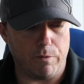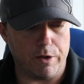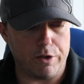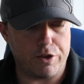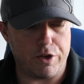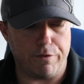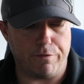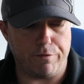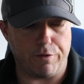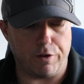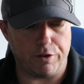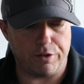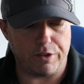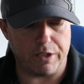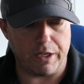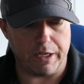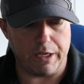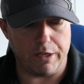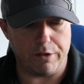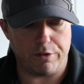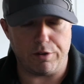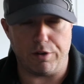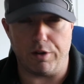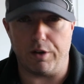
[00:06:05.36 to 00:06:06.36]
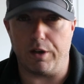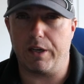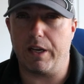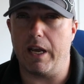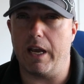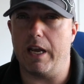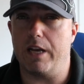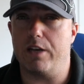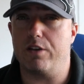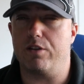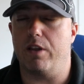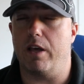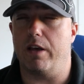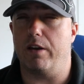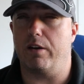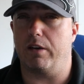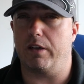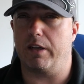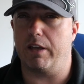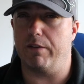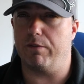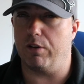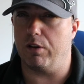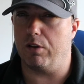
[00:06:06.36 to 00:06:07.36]
when she first getting into her cage.
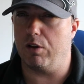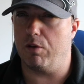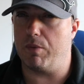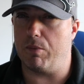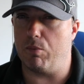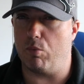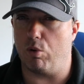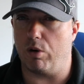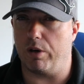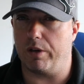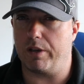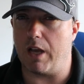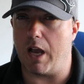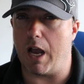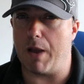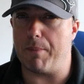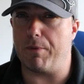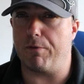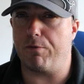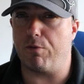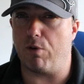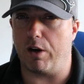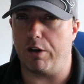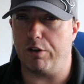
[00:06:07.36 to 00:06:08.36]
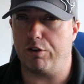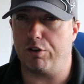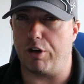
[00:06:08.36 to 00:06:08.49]
Let give her a little bit more time before I